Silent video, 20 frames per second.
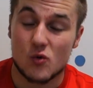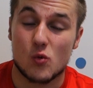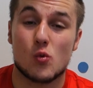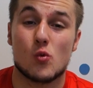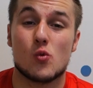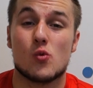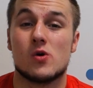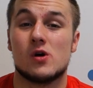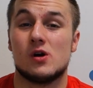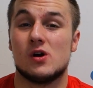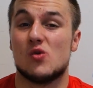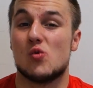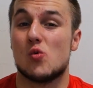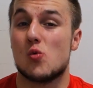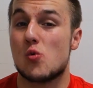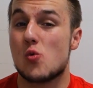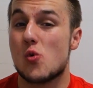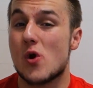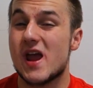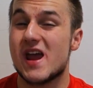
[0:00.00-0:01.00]
uh,
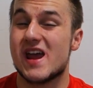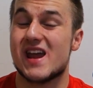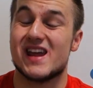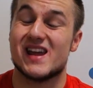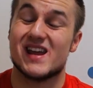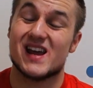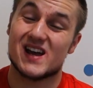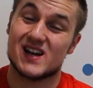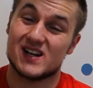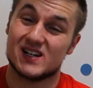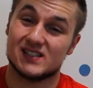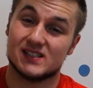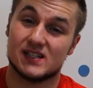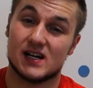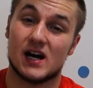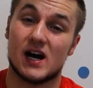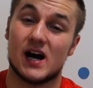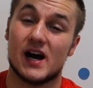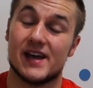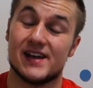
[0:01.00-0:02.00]
way
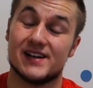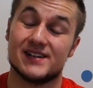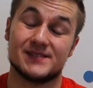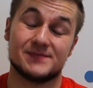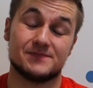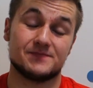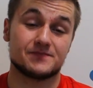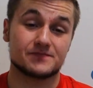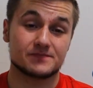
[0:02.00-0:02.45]
higher